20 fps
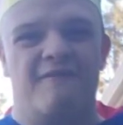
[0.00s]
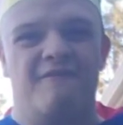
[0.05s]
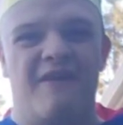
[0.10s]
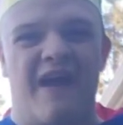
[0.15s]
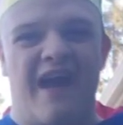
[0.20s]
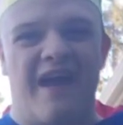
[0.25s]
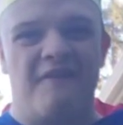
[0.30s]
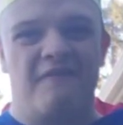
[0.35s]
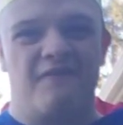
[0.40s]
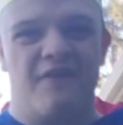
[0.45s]

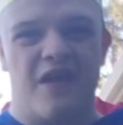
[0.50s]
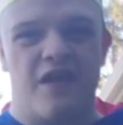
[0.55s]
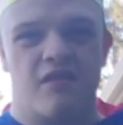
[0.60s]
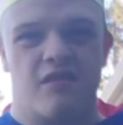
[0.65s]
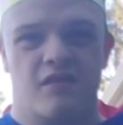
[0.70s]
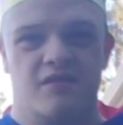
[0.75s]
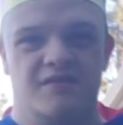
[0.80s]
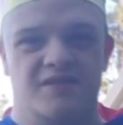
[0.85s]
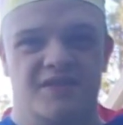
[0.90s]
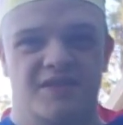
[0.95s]
5
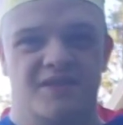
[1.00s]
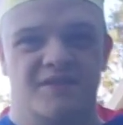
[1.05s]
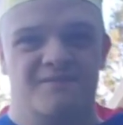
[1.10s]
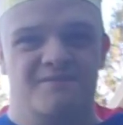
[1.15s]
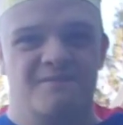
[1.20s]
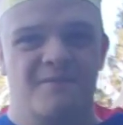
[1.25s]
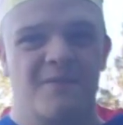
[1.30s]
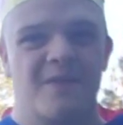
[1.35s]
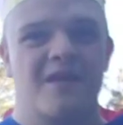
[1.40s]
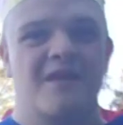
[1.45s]
phases.
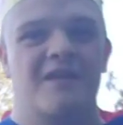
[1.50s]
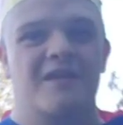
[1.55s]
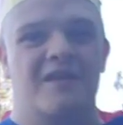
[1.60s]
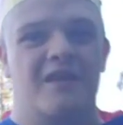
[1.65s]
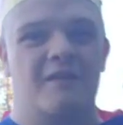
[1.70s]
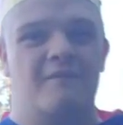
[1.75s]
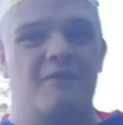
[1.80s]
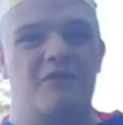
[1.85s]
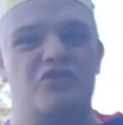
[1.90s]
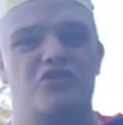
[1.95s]

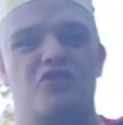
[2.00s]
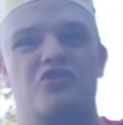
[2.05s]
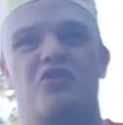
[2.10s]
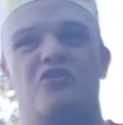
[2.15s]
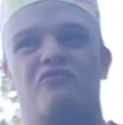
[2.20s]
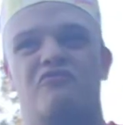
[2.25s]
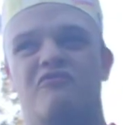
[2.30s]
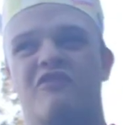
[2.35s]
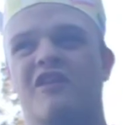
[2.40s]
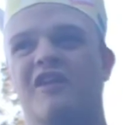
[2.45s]
Gotta make sure
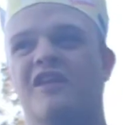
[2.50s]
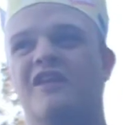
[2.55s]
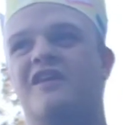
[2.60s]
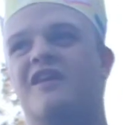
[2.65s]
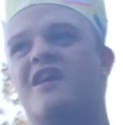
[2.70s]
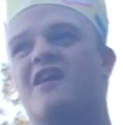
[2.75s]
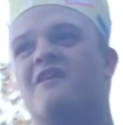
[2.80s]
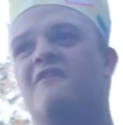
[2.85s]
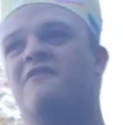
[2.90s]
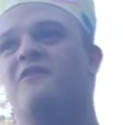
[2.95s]
you're really
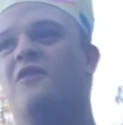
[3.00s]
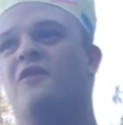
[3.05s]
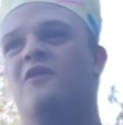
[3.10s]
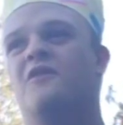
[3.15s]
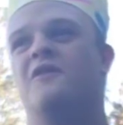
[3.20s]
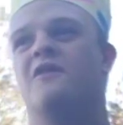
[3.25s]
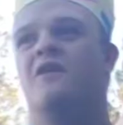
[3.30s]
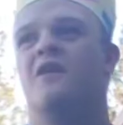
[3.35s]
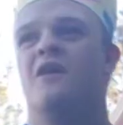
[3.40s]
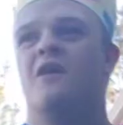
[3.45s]

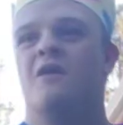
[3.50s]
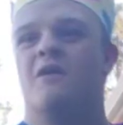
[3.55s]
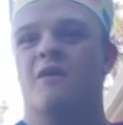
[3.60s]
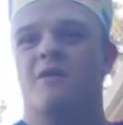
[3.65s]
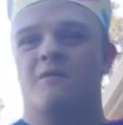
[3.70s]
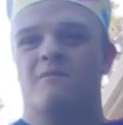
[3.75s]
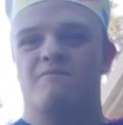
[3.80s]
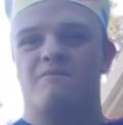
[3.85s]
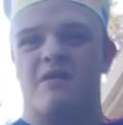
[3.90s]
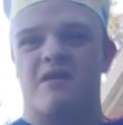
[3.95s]
careful,
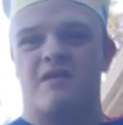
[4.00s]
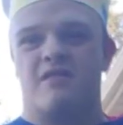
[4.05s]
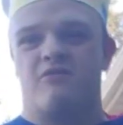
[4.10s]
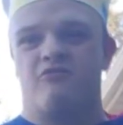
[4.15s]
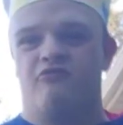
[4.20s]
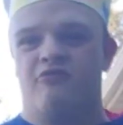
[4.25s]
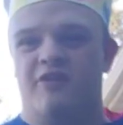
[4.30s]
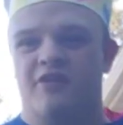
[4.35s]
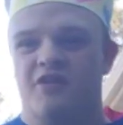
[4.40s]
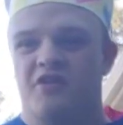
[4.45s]

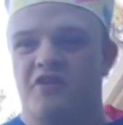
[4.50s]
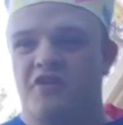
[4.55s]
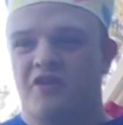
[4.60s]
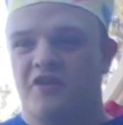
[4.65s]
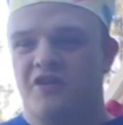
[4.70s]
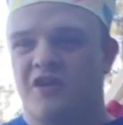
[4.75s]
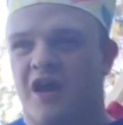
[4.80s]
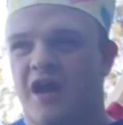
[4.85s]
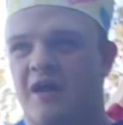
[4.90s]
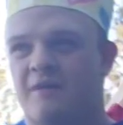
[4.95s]
mastering your
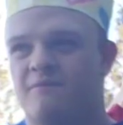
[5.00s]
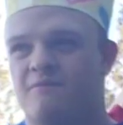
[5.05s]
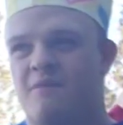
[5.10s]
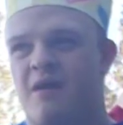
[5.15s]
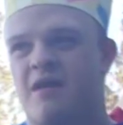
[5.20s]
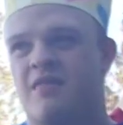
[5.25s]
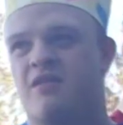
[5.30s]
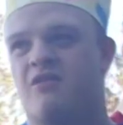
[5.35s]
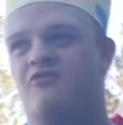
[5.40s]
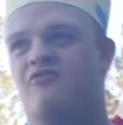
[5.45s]
combat